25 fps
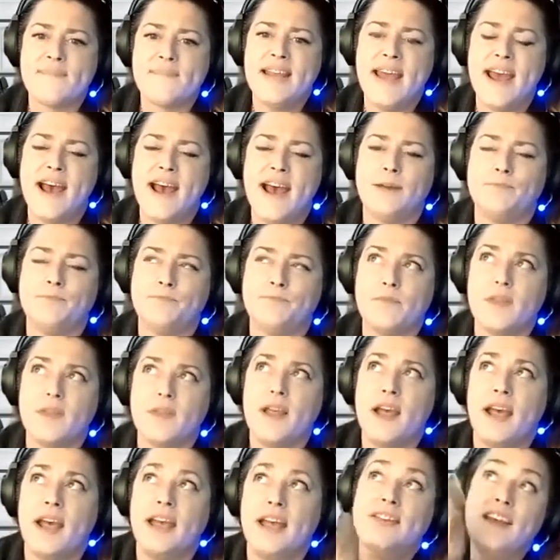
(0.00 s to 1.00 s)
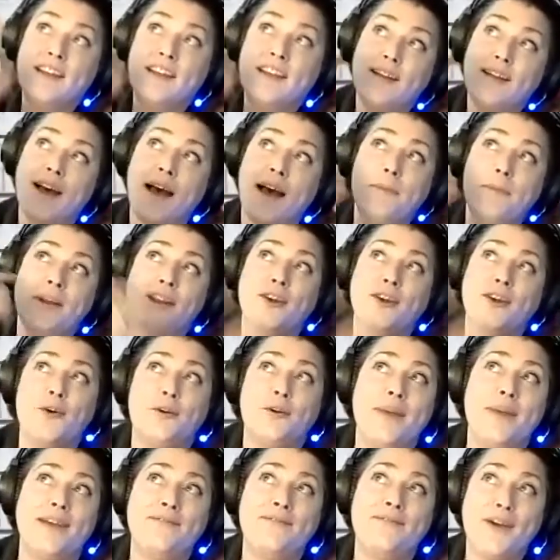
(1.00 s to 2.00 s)
Yeah. And then I'm going to
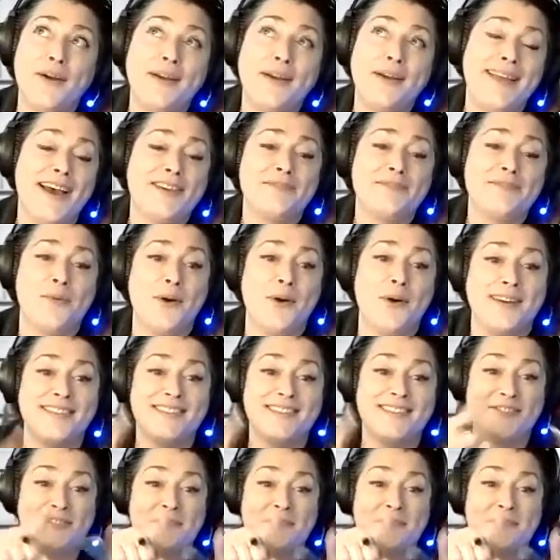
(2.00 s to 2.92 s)
go to my very last point because